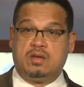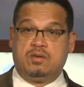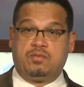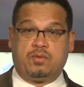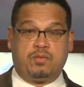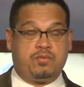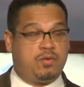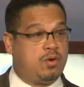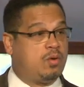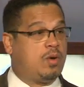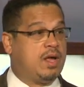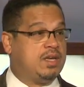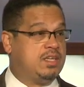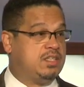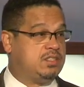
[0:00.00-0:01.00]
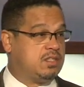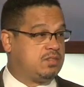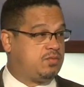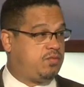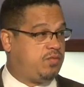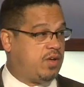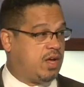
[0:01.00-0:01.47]
for photo ID
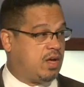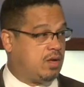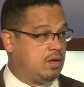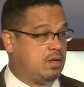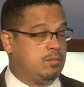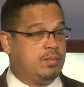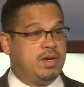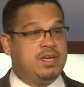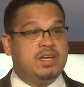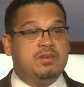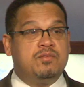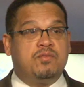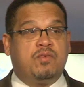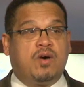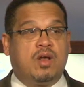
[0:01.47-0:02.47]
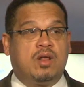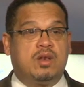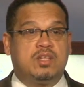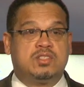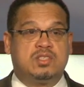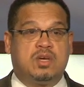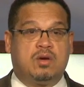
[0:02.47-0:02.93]
just fell. But it didn't fall on
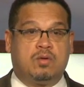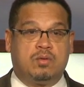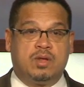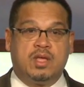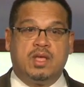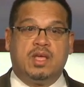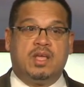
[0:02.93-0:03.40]
its own.